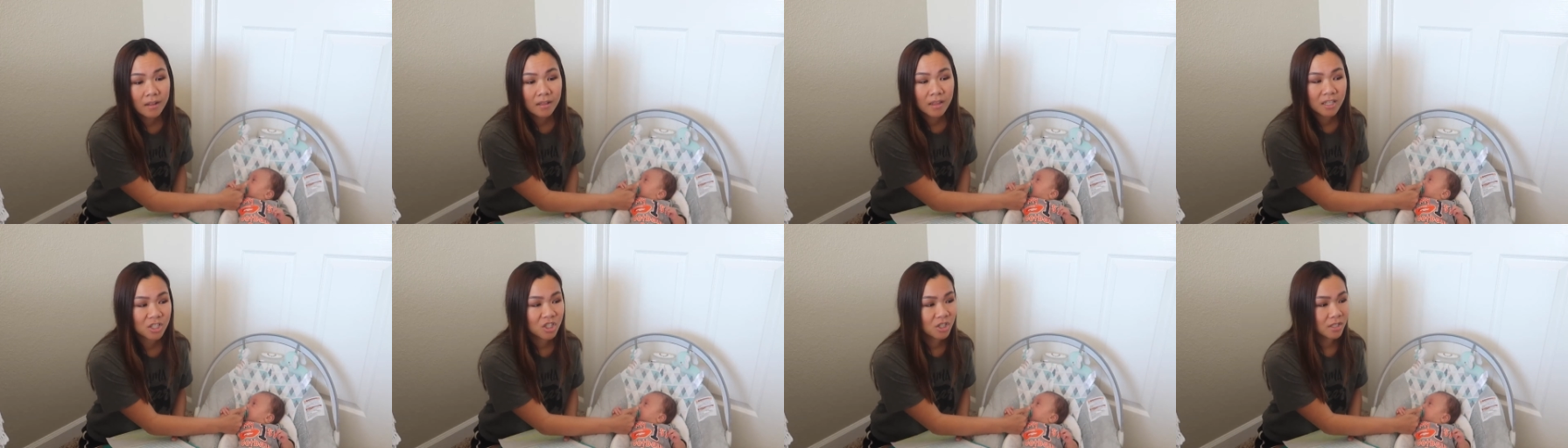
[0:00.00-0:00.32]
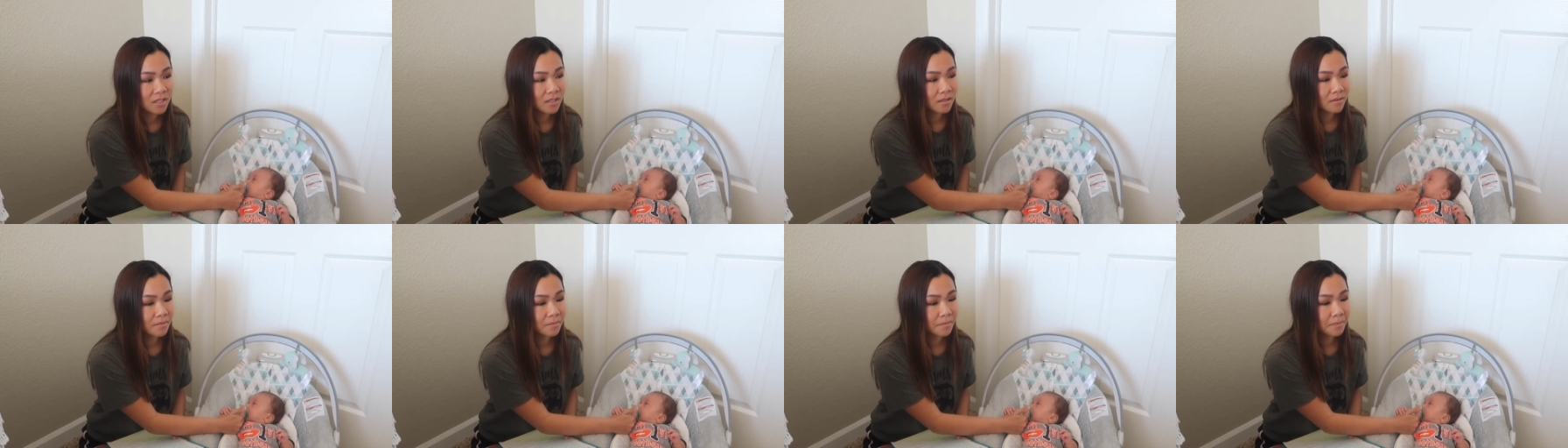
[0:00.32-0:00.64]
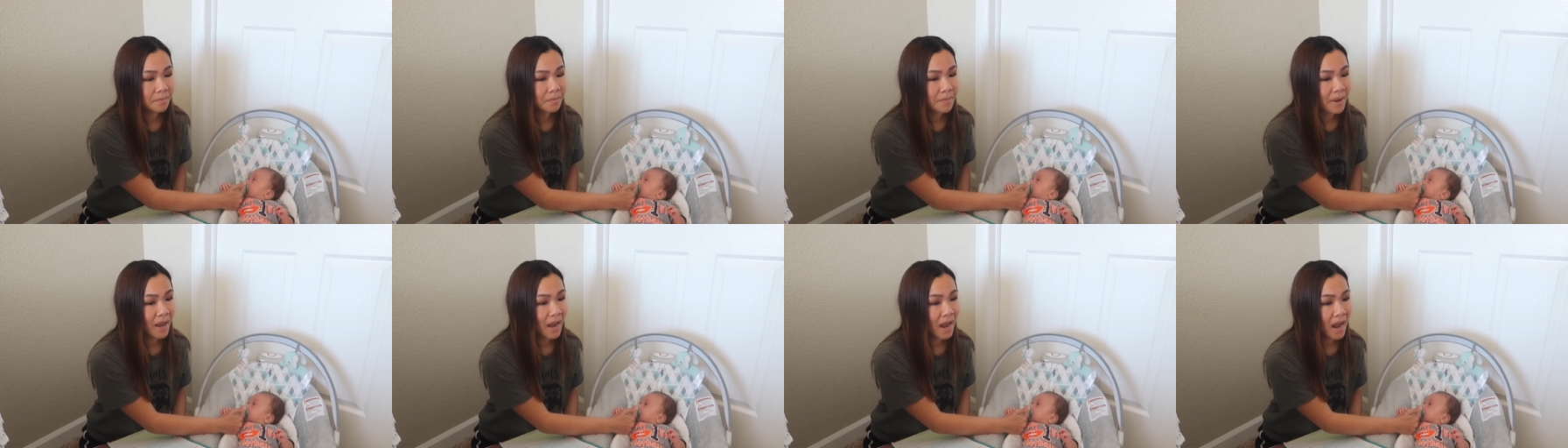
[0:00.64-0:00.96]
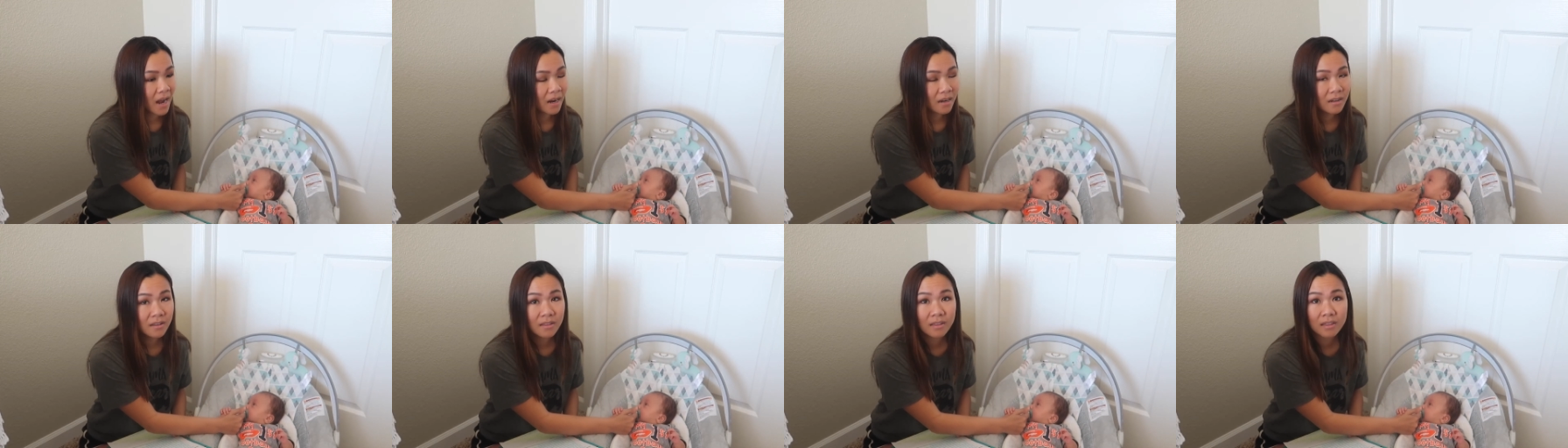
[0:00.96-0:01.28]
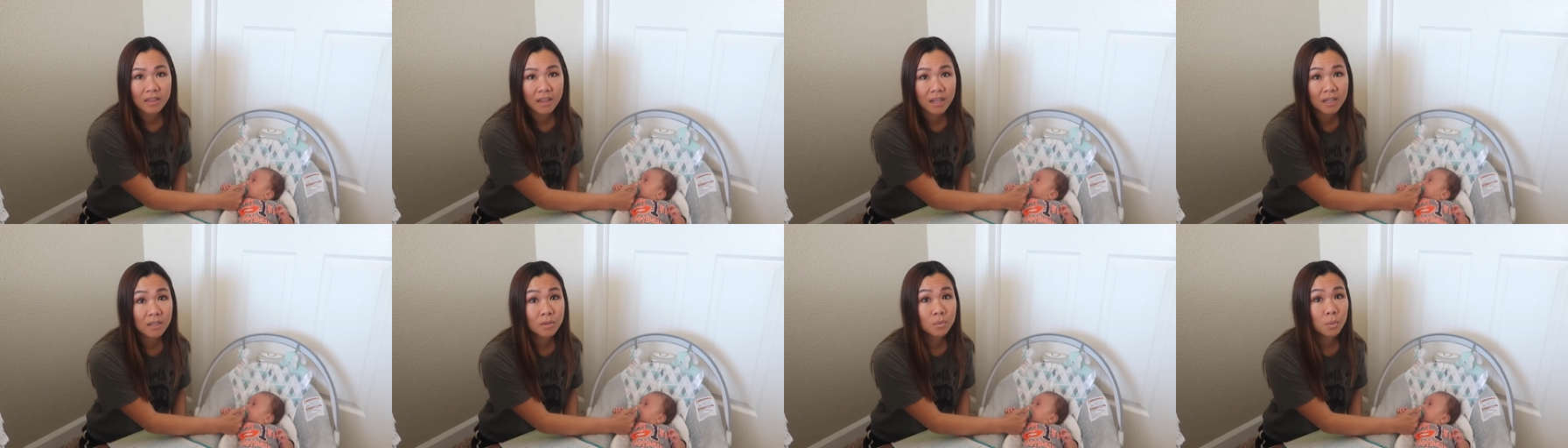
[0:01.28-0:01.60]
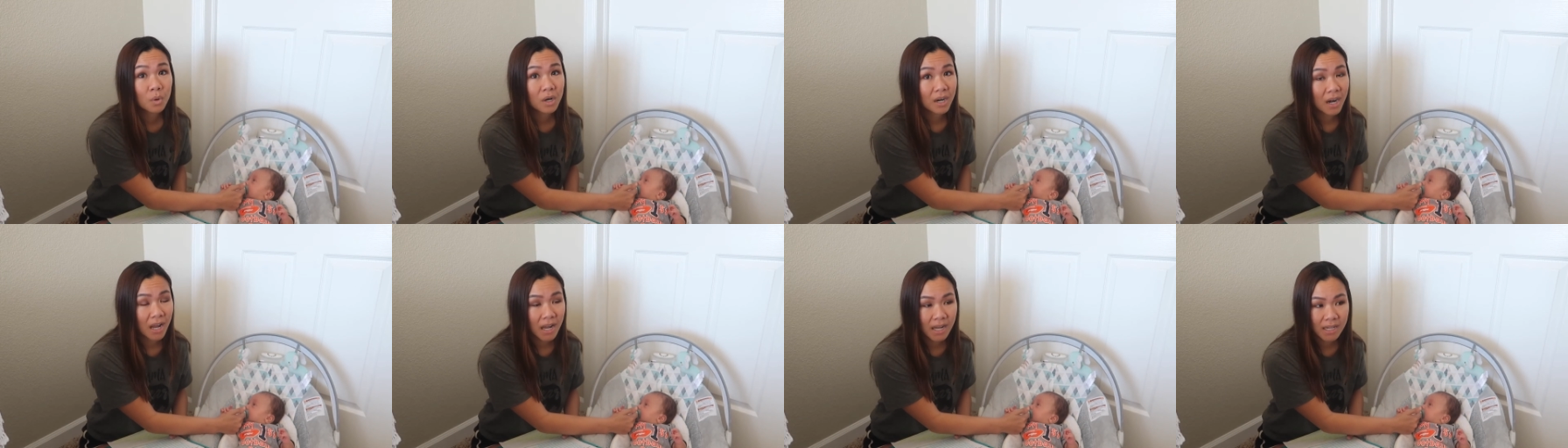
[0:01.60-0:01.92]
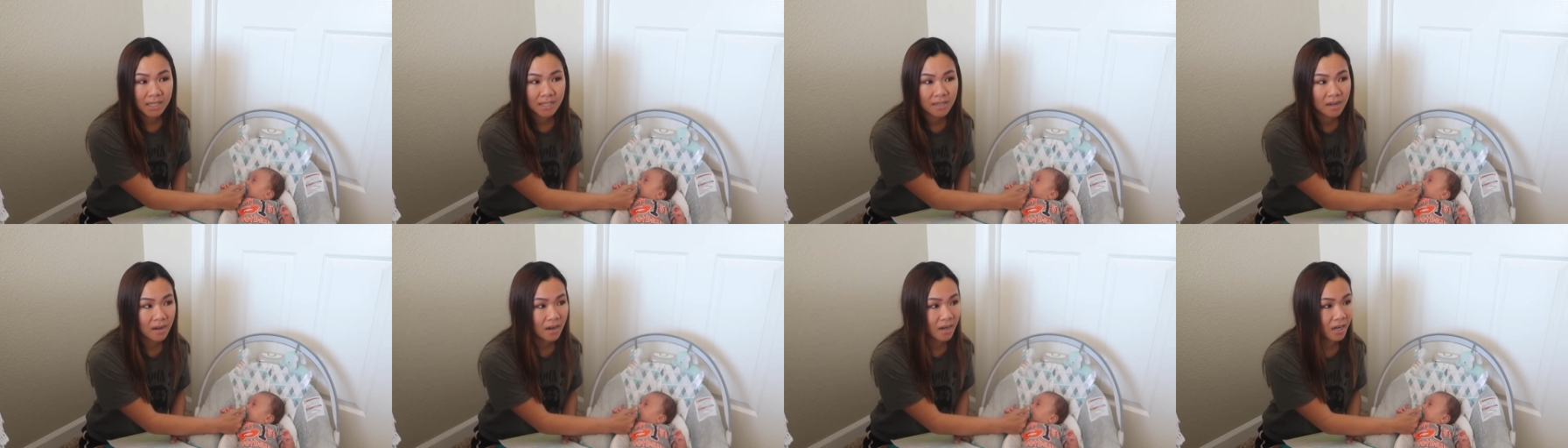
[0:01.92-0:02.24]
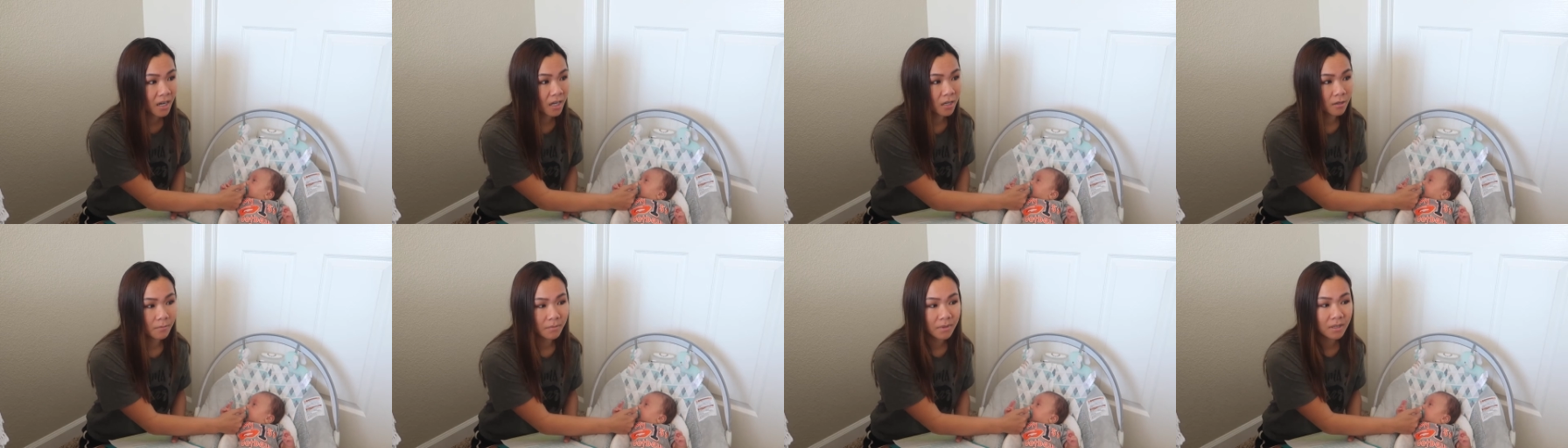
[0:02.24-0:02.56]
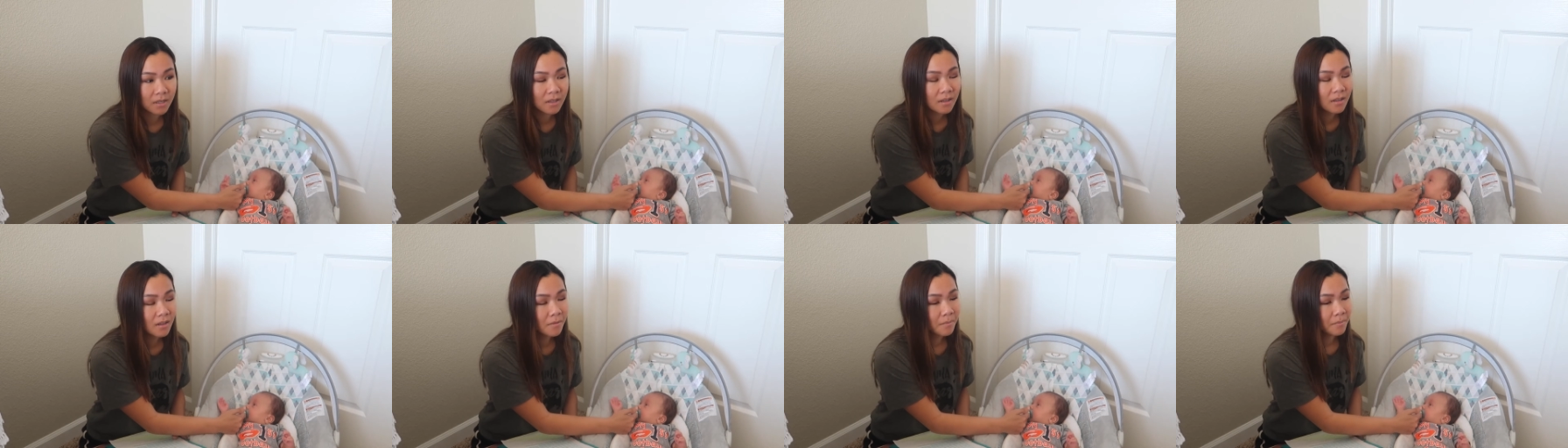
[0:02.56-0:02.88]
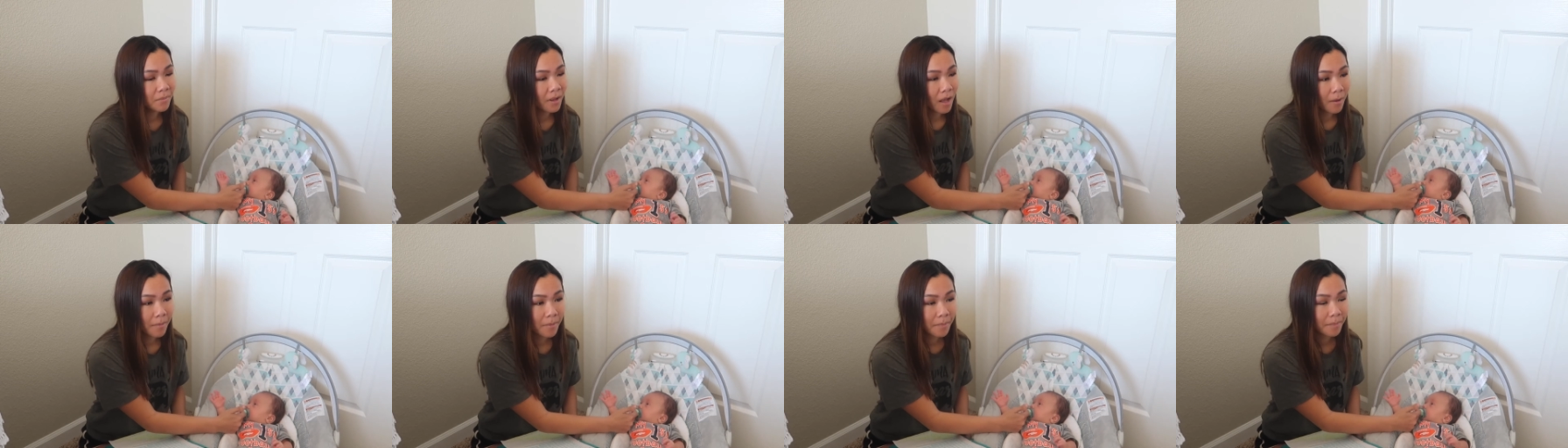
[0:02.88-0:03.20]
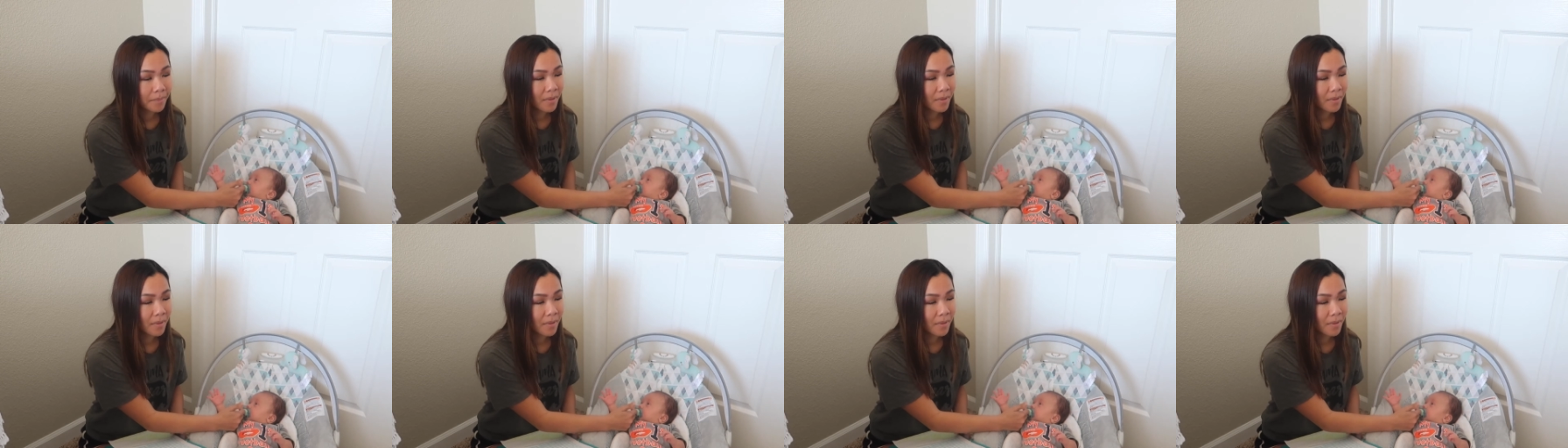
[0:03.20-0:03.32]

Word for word: Let's just pack things one at a time, blah, blah,